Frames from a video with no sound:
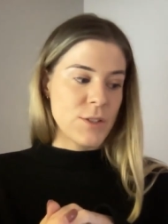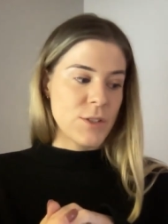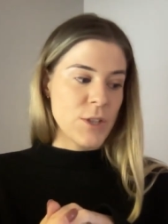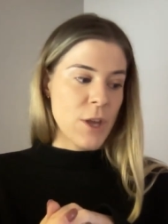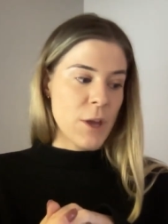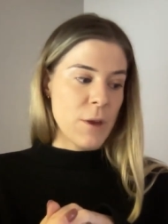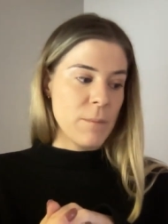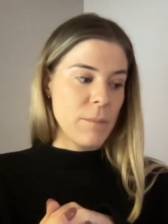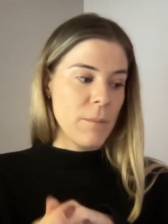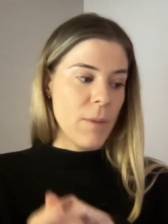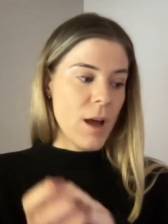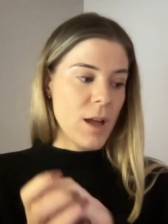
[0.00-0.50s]

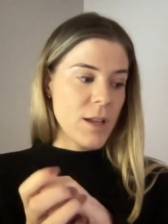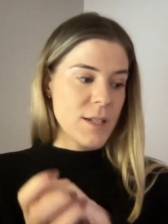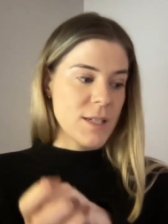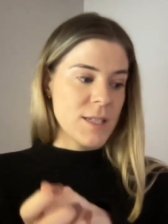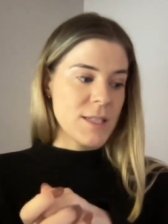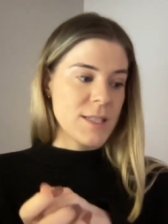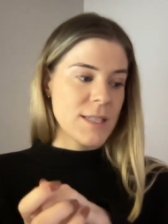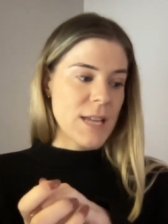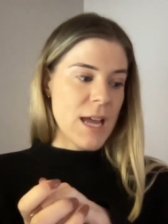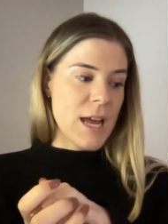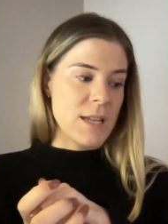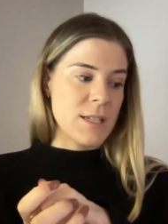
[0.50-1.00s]
So
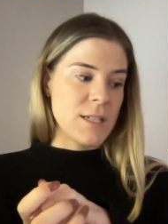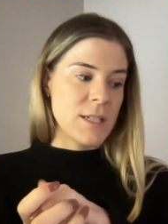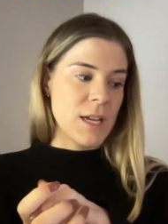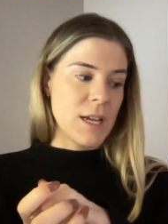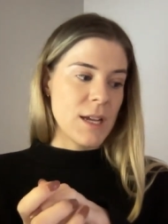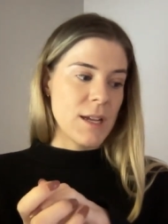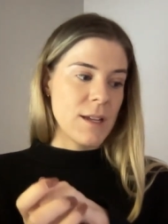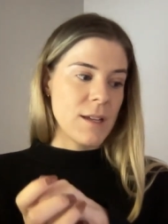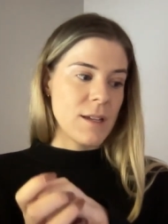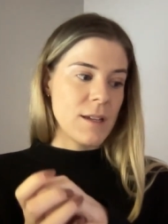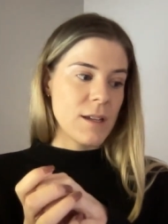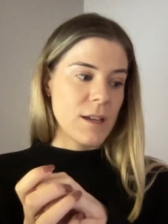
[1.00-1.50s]

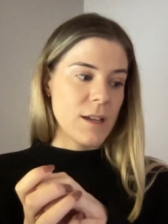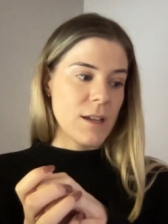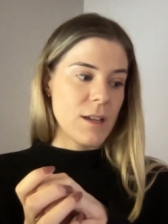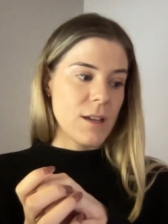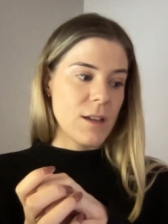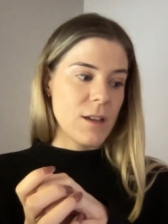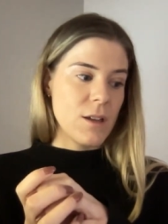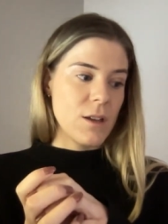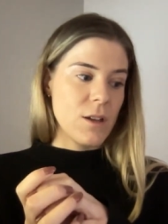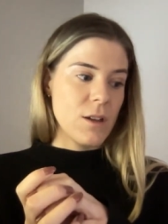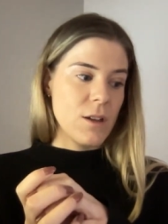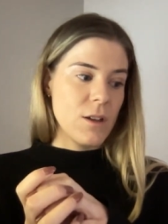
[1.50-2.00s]
understanding
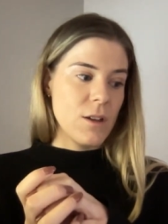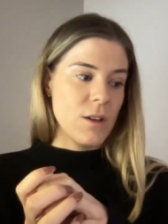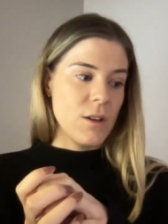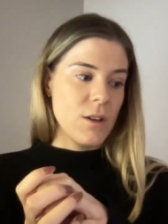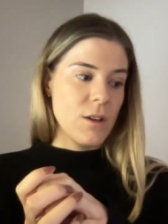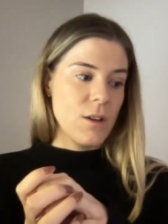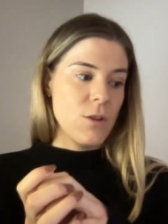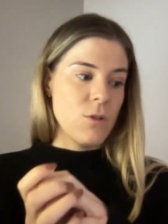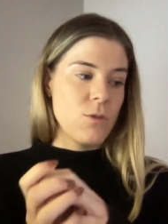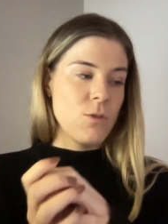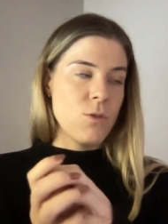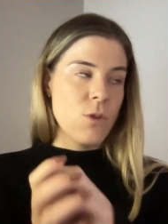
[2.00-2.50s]

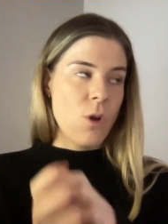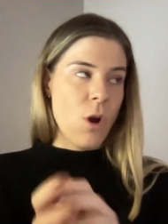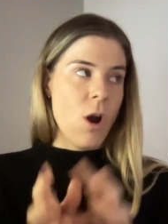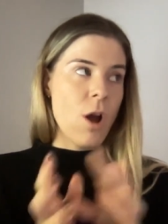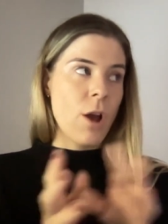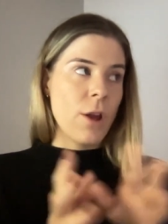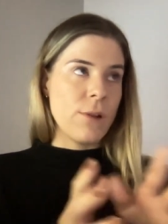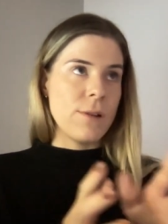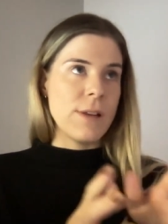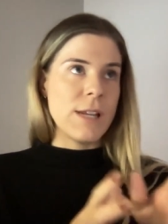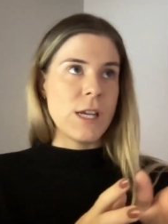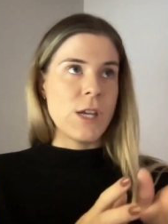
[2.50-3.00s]

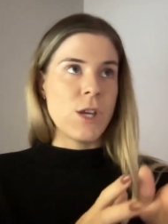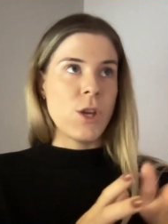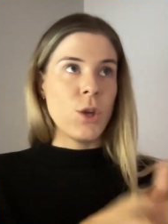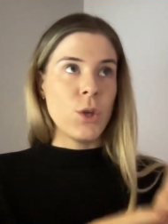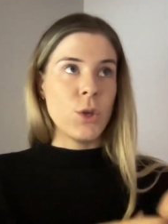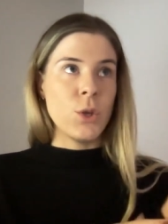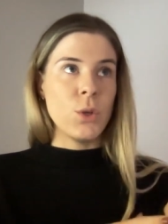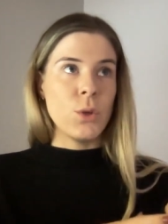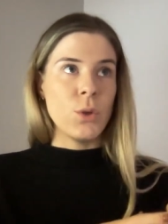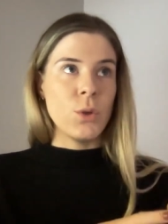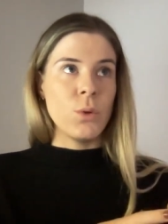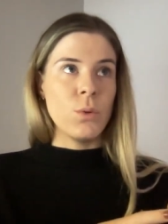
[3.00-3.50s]
not only
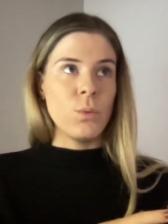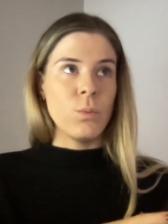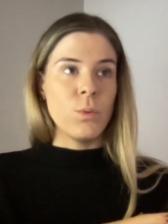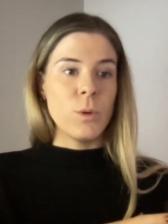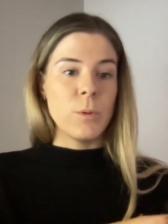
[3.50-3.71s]
who